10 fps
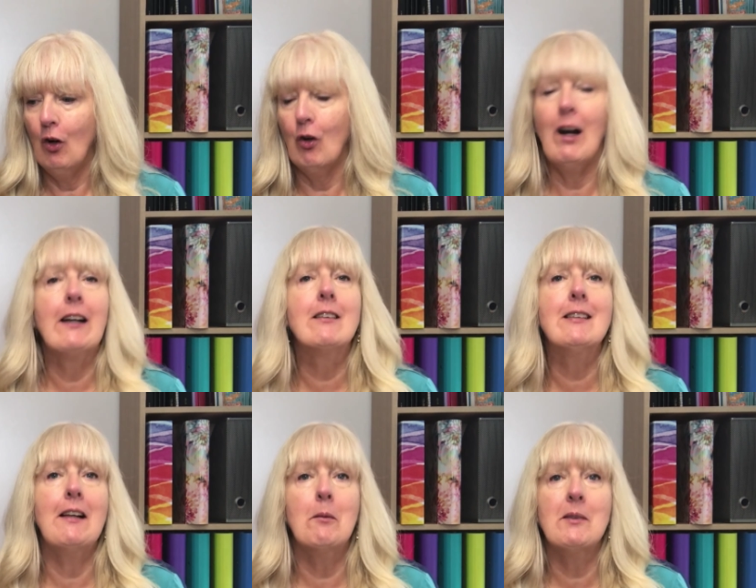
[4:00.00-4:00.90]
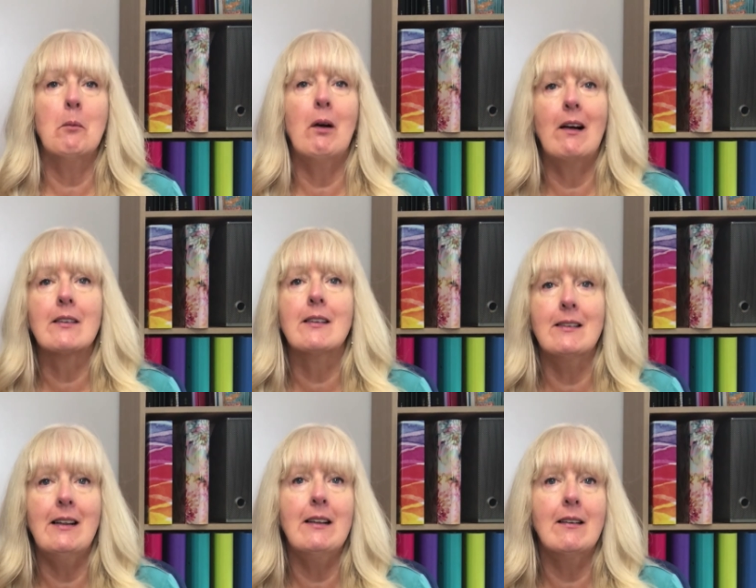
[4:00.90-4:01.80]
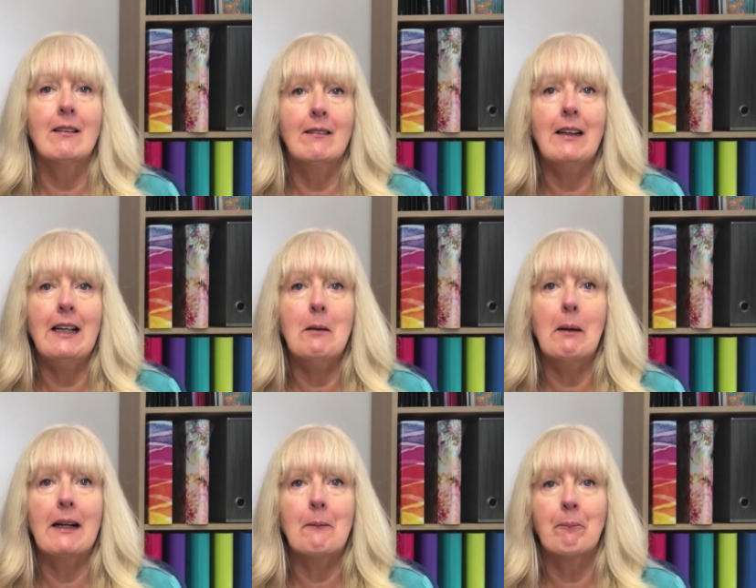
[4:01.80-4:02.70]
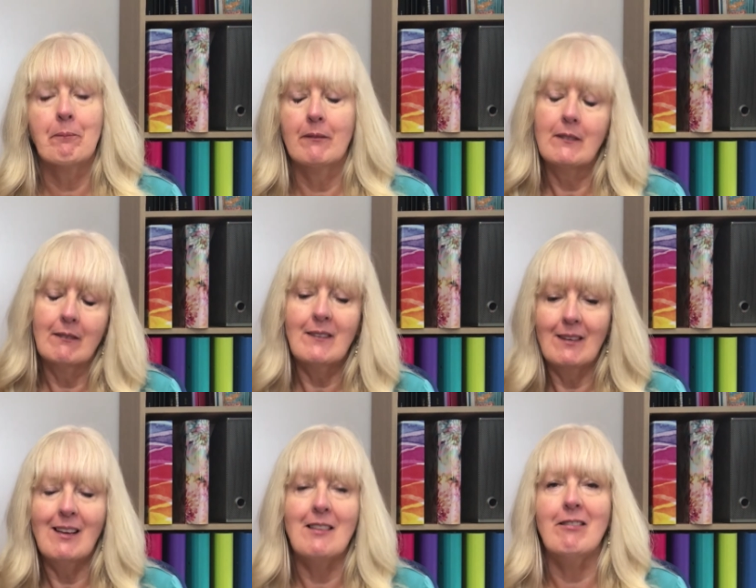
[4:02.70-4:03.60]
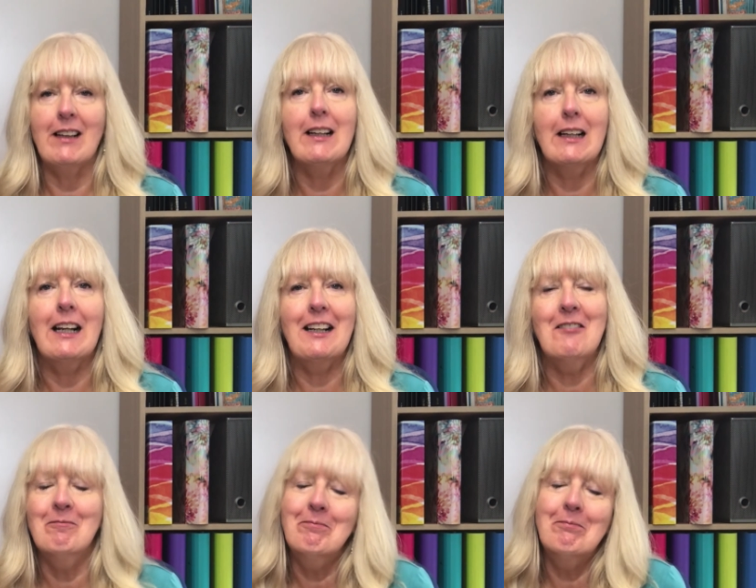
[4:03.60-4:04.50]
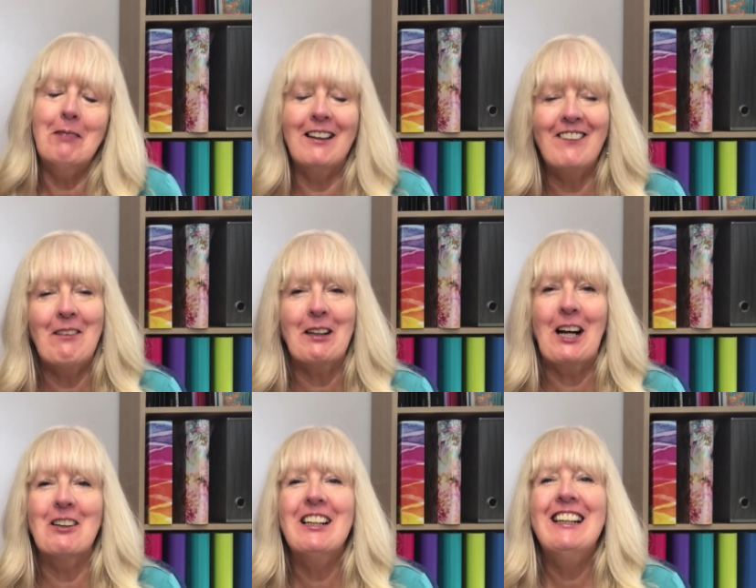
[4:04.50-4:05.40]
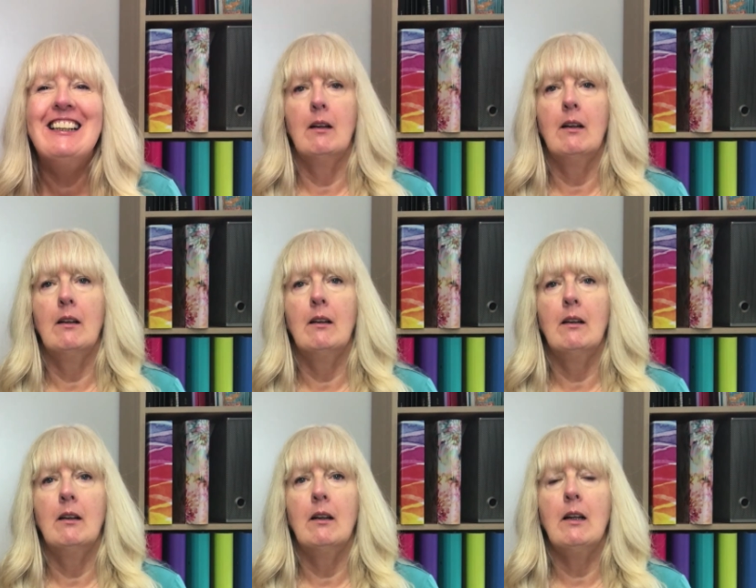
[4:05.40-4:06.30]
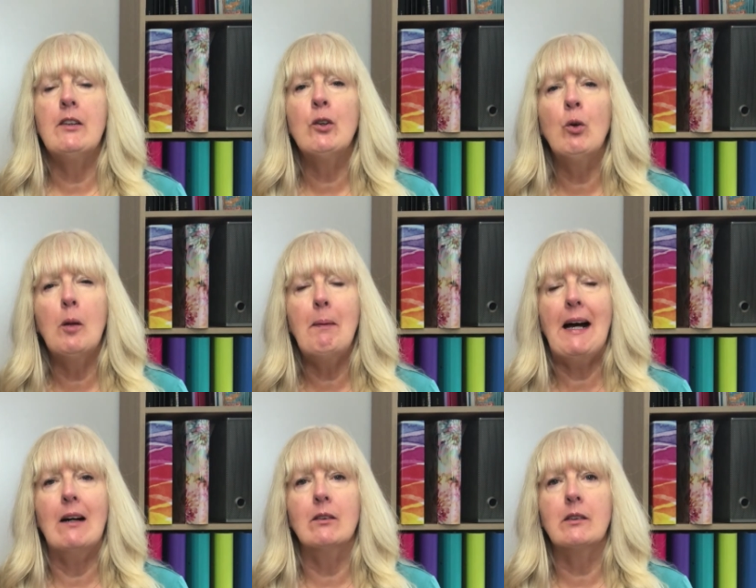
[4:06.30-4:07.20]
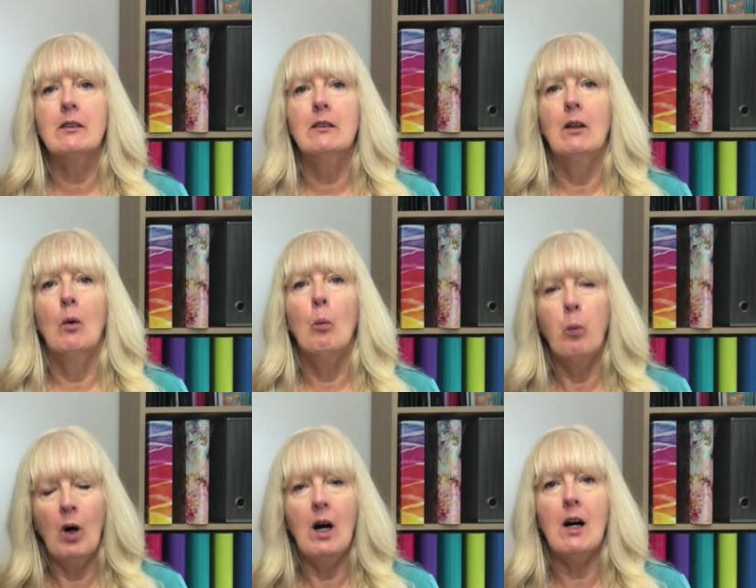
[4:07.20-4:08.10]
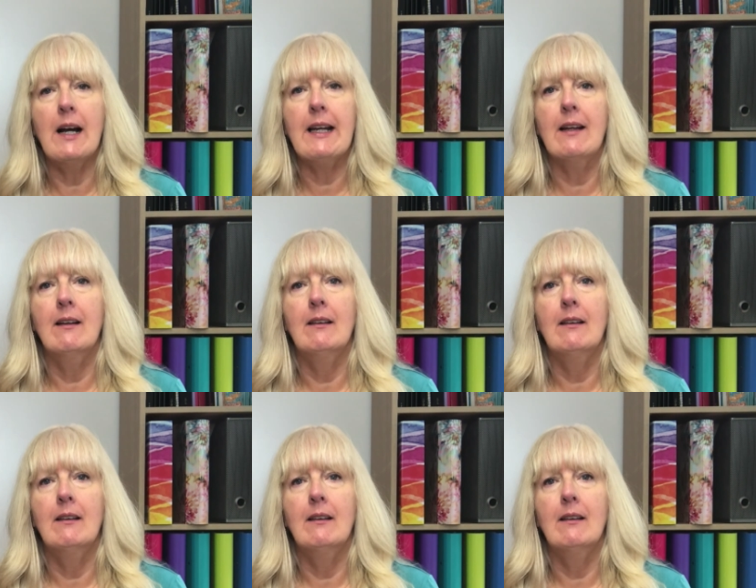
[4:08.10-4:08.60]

or I could send them somewhere else that did the eBay. I fitted it in, but there we go. It's all about why